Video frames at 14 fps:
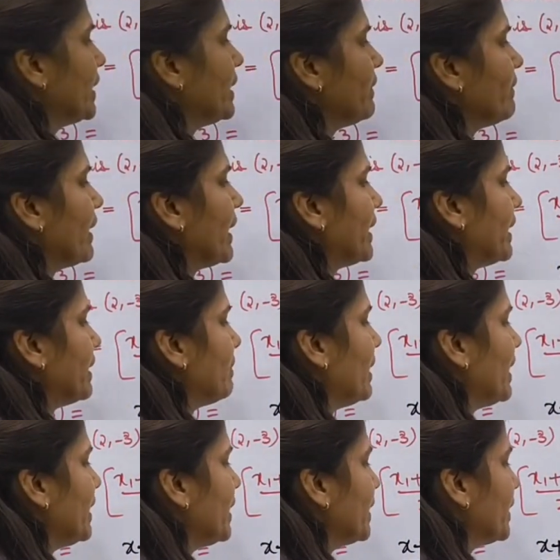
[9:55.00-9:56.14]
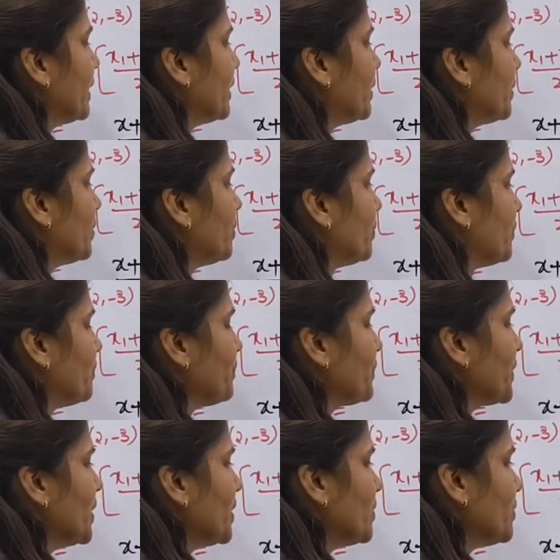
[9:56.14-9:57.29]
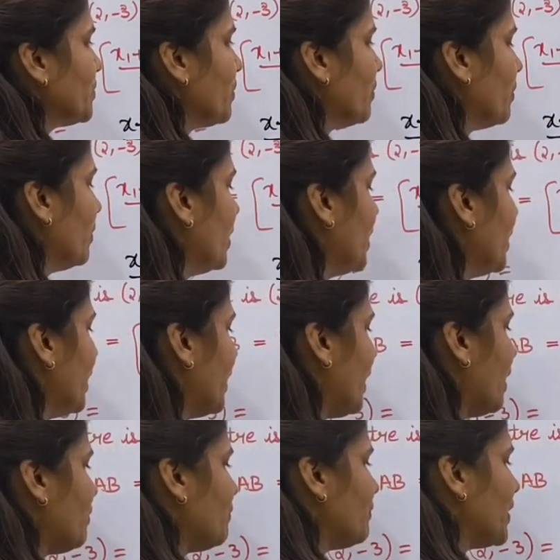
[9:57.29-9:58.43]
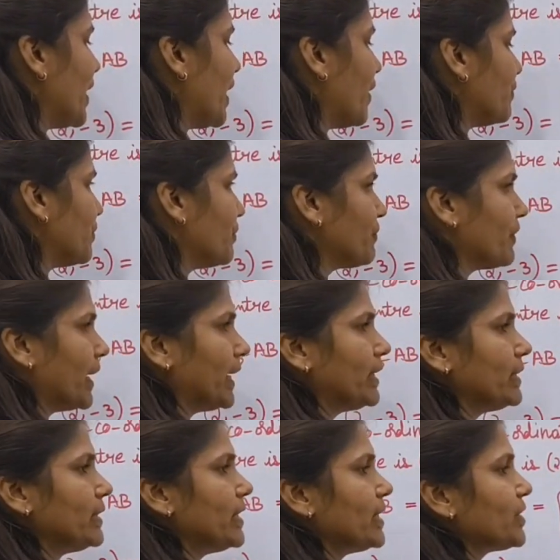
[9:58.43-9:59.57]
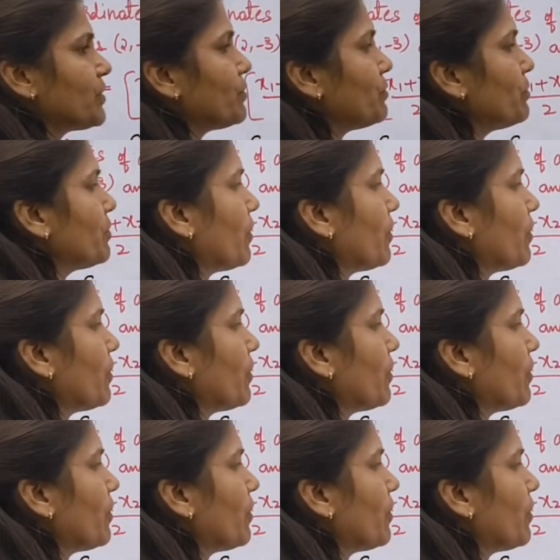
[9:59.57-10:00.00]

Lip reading: divided by 2. So now we have to find these two